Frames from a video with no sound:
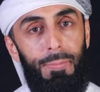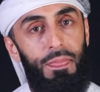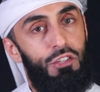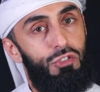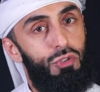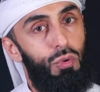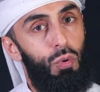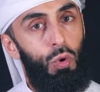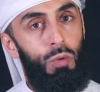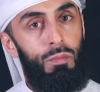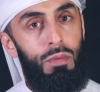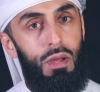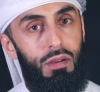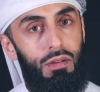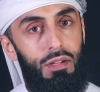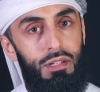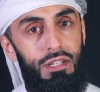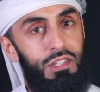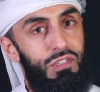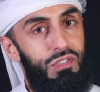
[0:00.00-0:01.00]
So
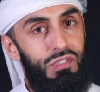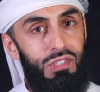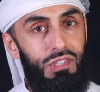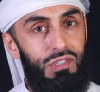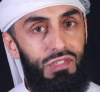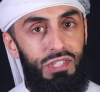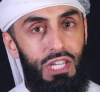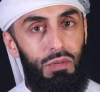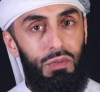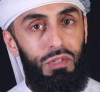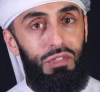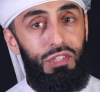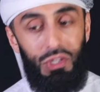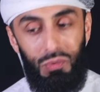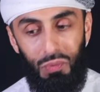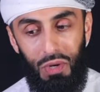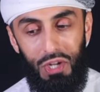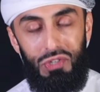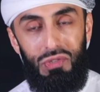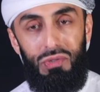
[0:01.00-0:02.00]
Umar, in his
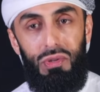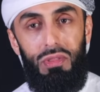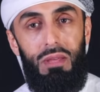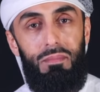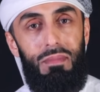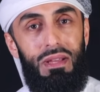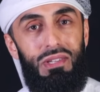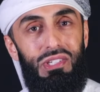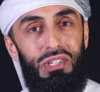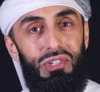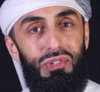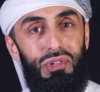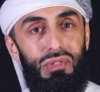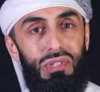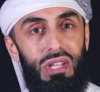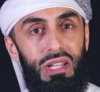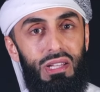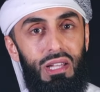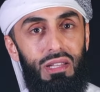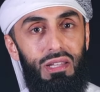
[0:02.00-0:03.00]
sincerity, rushed to the Messenger
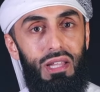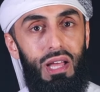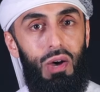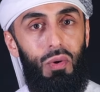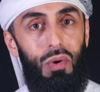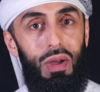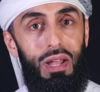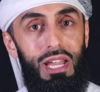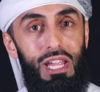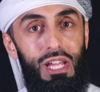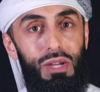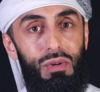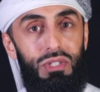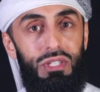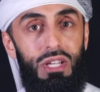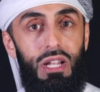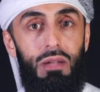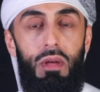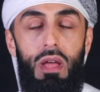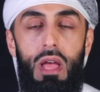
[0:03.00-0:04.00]
sallallahu alayhi wa
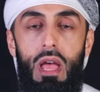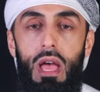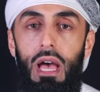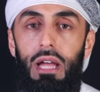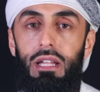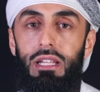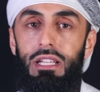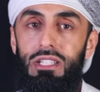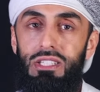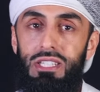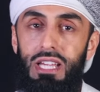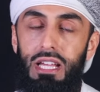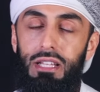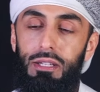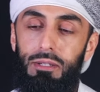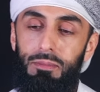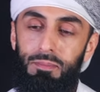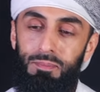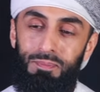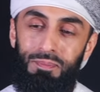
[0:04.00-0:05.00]
sallam, and he
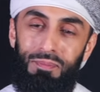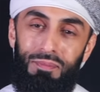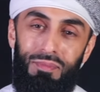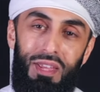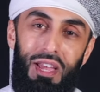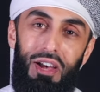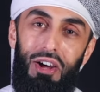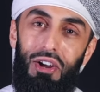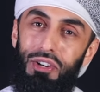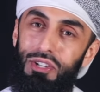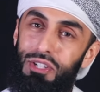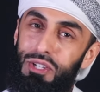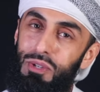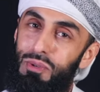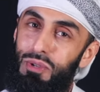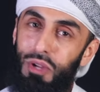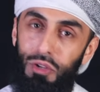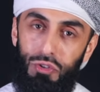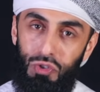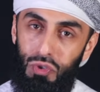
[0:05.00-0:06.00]
said, "Are
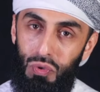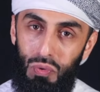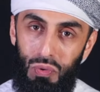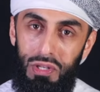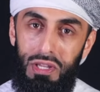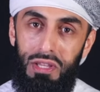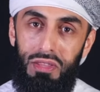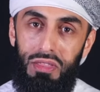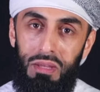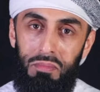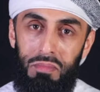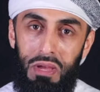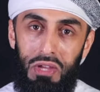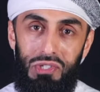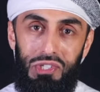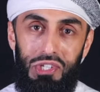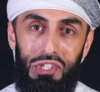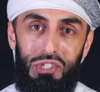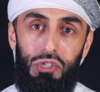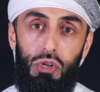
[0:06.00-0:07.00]
you not truly the
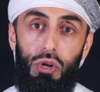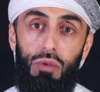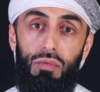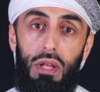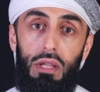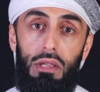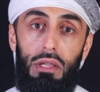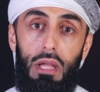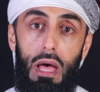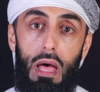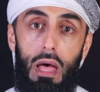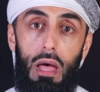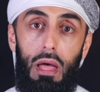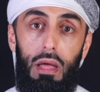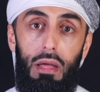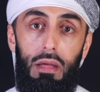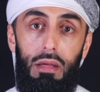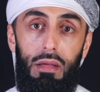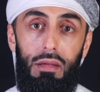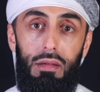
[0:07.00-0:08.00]
Messenger of Allah?"
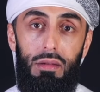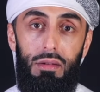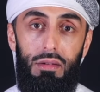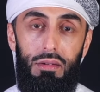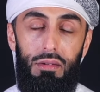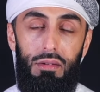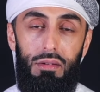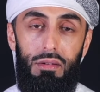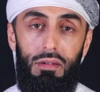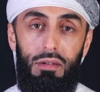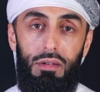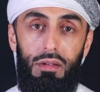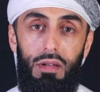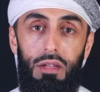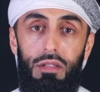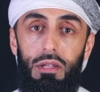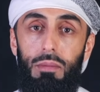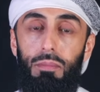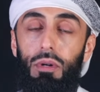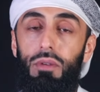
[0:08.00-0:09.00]

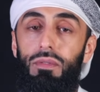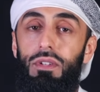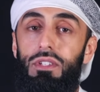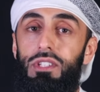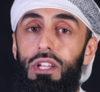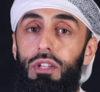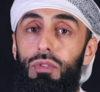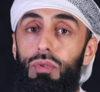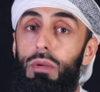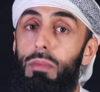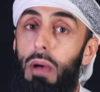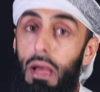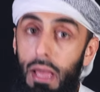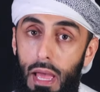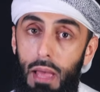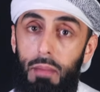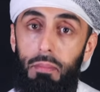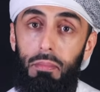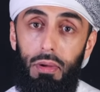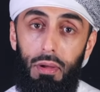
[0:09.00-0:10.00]
And the Prophet said to him, "I
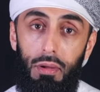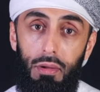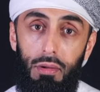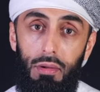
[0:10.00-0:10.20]
am."